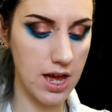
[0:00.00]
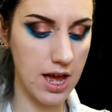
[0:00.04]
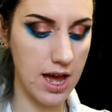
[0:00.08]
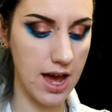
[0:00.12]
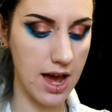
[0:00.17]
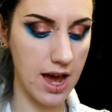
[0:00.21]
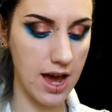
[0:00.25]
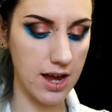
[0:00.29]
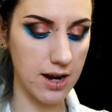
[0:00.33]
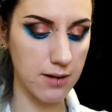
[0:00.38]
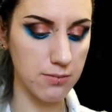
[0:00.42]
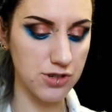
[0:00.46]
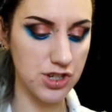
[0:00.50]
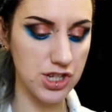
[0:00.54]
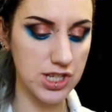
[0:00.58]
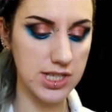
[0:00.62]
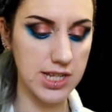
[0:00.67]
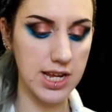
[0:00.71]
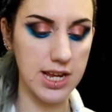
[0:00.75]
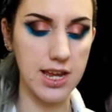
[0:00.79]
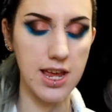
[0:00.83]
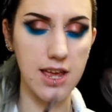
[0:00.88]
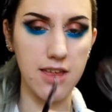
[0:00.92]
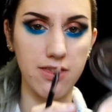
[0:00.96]
And I'm just
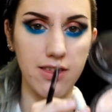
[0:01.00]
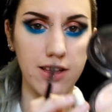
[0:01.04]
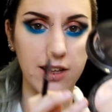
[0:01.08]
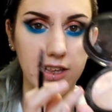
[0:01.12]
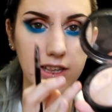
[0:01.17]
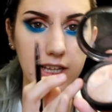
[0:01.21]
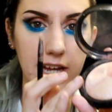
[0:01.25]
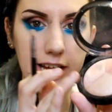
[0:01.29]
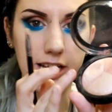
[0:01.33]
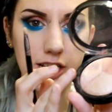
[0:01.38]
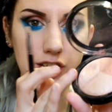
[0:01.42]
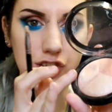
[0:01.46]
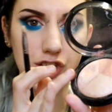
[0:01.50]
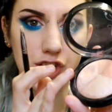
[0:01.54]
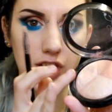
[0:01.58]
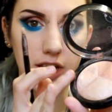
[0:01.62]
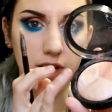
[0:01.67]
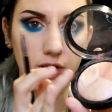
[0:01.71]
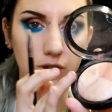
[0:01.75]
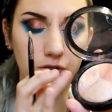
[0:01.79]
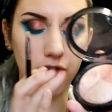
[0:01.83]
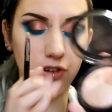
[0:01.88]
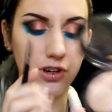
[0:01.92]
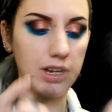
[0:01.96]
taking the light
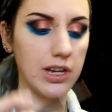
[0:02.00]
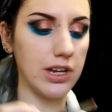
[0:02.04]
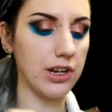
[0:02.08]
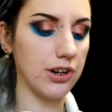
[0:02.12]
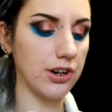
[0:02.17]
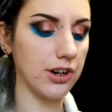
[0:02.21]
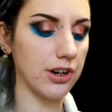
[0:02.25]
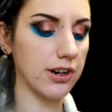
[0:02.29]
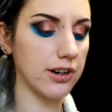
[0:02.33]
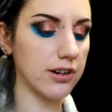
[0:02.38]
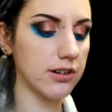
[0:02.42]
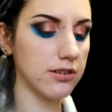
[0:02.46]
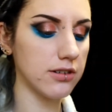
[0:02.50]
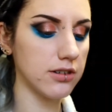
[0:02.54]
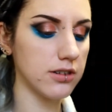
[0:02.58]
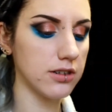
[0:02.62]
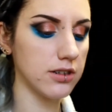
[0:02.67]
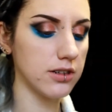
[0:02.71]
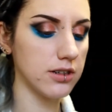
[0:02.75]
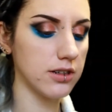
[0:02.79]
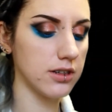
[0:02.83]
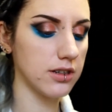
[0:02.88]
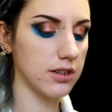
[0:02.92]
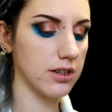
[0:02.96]
shade over here.
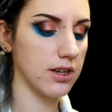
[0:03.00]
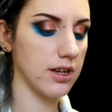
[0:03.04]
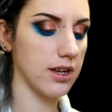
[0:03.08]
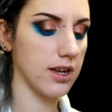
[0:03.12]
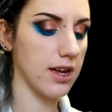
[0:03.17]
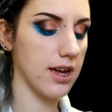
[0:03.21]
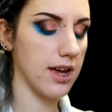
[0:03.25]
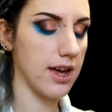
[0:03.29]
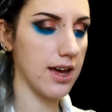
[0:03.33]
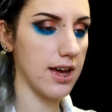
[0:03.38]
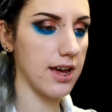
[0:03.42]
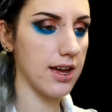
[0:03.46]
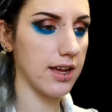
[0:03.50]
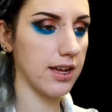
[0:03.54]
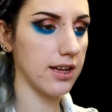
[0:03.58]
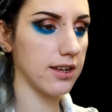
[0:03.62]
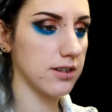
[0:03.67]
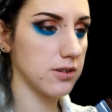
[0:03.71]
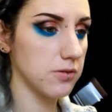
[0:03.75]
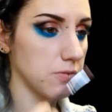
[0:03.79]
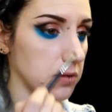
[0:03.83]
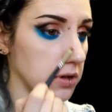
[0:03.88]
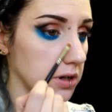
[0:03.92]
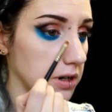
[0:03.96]

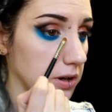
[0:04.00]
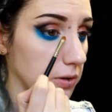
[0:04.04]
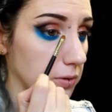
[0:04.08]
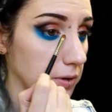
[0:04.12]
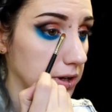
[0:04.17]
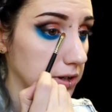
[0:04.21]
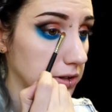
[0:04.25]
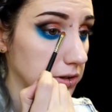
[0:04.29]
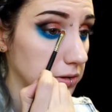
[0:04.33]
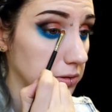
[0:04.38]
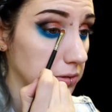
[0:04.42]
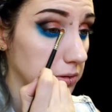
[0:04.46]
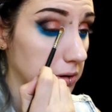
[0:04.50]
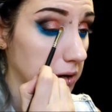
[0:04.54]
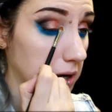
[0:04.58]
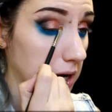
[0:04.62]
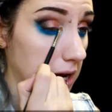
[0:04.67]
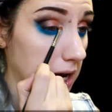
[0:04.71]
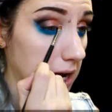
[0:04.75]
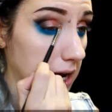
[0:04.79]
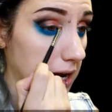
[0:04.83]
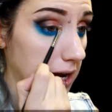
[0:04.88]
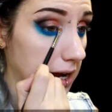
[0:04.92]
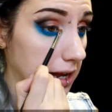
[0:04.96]
And we're going to
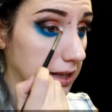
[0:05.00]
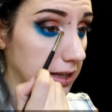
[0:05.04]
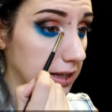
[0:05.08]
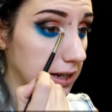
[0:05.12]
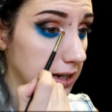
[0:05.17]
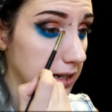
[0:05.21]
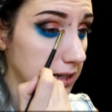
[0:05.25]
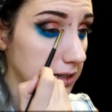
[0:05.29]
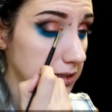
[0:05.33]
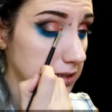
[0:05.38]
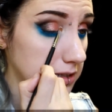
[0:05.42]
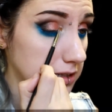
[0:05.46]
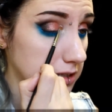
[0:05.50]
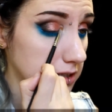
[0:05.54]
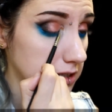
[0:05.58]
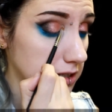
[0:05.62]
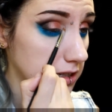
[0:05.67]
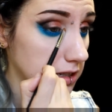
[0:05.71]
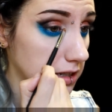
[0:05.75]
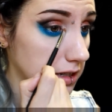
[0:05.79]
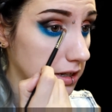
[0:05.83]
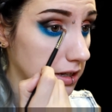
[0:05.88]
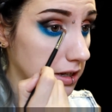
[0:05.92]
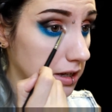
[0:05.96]
highlight.
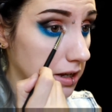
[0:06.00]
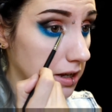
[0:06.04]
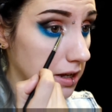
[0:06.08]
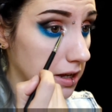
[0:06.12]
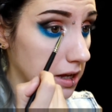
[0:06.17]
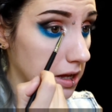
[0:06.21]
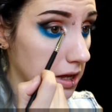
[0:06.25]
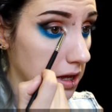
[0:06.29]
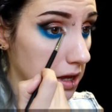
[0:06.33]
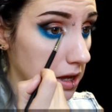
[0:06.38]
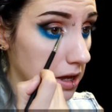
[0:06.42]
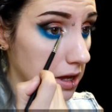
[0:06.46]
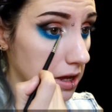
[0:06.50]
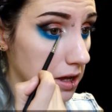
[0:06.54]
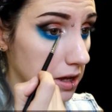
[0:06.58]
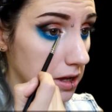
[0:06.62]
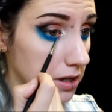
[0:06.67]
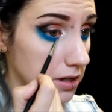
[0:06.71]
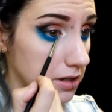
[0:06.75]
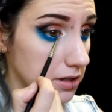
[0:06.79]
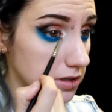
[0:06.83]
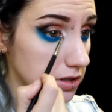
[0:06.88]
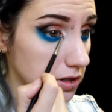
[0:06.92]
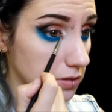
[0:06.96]

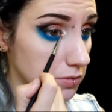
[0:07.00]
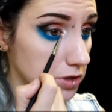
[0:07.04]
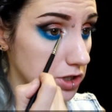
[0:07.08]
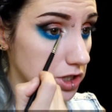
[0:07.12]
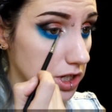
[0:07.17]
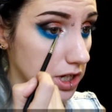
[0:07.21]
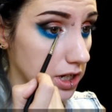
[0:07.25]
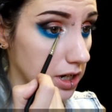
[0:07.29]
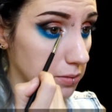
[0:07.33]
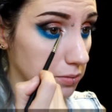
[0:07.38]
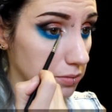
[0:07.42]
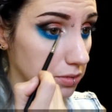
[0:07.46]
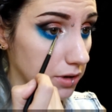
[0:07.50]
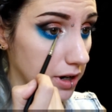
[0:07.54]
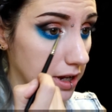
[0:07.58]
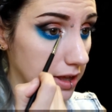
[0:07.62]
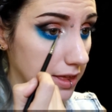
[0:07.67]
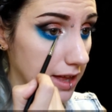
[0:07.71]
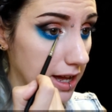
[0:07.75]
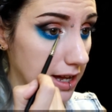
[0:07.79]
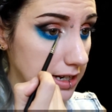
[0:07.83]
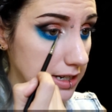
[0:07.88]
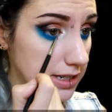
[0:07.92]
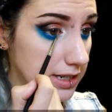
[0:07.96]
So I'm just going to bring
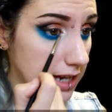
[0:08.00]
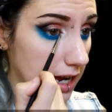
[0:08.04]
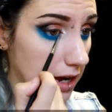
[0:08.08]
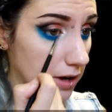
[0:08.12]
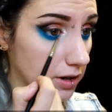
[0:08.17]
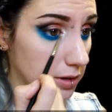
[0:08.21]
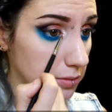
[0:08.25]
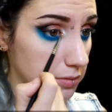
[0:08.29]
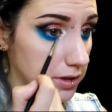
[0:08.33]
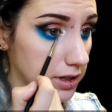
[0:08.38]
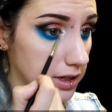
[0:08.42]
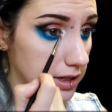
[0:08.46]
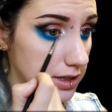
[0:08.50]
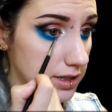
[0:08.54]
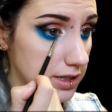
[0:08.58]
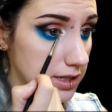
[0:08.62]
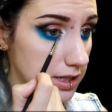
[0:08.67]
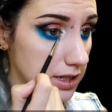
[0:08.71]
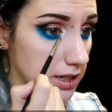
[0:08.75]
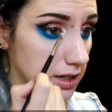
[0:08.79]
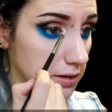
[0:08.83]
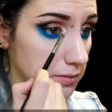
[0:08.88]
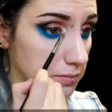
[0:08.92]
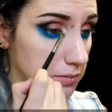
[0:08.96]
that down a
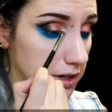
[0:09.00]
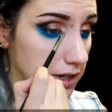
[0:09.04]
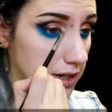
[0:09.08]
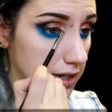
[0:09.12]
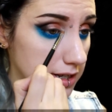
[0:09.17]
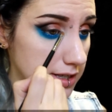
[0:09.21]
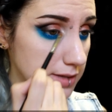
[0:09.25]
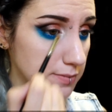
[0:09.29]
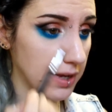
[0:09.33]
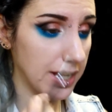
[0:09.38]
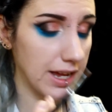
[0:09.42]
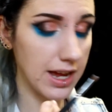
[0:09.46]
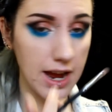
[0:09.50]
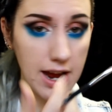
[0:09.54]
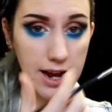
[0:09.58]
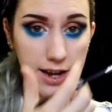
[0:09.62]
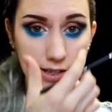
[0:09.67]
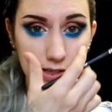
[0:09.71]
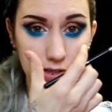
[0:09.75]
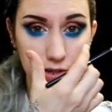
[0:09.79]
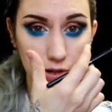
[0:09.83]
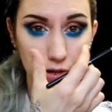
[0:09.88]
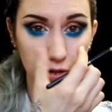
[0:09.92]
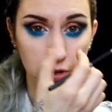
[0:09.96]
bit. Because my
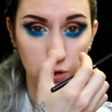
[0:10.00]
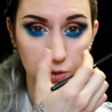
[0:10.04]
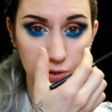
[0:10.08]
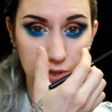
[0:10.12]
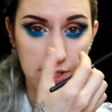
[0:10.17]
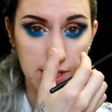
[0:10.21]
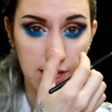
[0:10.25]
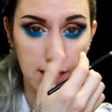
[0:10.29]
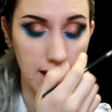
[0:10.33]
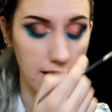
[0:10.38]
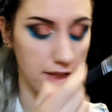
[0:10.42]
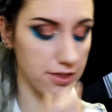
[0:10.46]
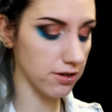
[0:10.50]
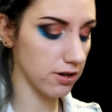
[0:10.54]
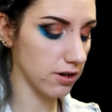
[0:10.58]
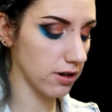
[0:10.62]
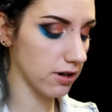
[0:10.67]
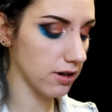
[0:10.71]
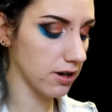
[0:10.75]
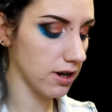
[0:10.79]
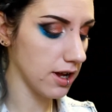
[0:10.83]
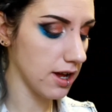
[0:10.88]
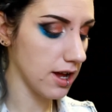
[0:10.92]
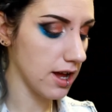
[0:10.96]
eyes are close
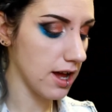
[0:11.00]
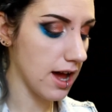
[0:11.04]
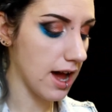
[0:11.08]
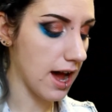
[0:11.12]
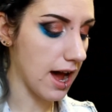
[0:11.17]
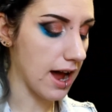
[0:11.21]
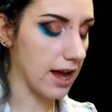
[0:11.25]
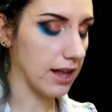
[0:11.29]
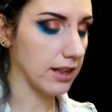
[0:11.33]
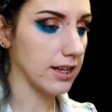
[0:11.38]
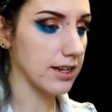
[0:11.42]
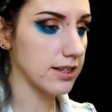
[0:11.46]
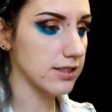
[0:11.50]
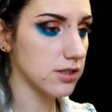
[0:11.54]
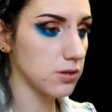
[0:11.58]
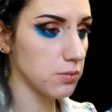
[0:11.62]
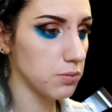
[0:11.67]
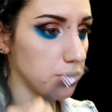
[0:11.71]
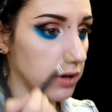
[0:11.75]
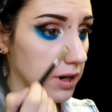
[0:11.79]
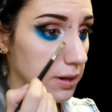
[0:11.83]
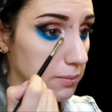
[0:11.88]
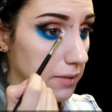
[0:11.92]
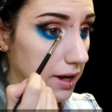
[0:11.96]
together, I like to
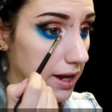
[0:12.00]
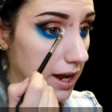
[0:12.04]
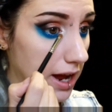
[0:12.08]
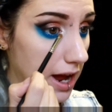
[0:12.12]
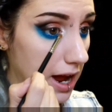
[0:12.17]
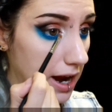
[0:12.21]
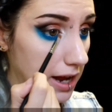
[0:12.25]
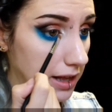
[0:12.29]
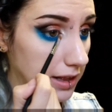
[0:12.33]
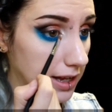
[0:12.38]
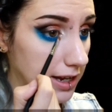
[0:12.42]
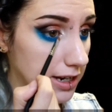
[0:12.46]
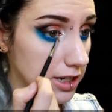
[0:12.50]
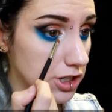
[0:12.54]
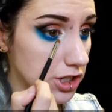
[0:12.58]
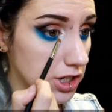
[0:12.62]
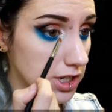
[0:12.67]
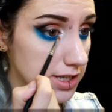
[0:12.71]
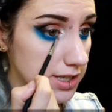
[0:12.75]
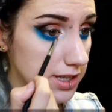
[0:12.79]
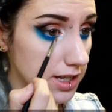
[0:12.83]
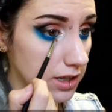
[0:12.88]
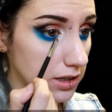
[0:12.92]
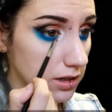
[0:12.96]
bring my highlight
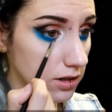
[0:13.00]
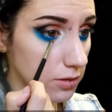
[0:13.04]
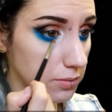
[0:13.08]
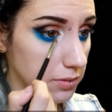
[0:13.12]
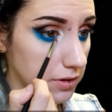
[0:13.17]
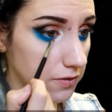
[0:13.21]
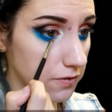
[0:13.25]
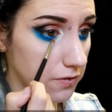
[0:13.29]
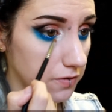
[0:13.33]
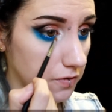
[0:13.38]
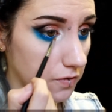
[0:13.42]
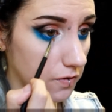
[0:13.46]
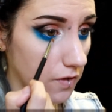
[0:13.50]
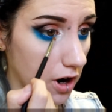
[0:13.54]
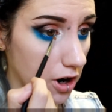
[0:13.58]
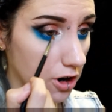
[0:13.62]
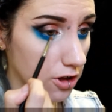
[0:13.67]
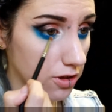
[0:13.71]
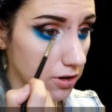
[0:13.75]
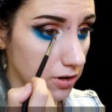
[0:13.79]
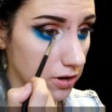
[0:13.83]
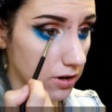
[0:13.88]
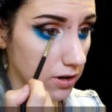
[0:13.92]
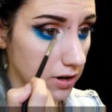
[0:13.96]
just a little bit
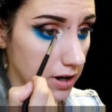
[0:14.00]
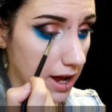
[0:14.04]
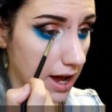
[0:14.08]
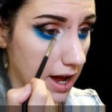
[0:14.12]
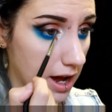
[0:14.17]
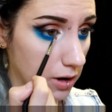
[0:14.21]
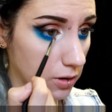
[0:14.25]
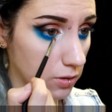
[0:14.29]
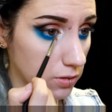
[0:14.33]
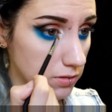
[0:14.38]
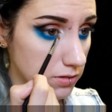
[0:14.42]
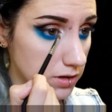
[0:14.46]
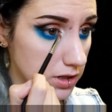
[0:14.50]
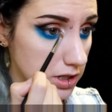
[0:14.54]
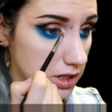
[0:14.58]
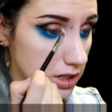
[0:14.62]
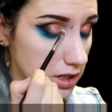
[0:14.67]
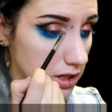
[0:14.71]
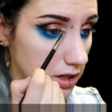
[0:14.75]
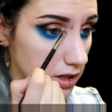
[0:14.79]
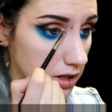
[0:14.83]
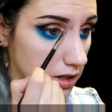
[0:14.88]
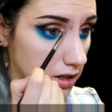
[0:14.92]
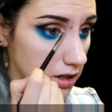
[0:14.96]
farther out,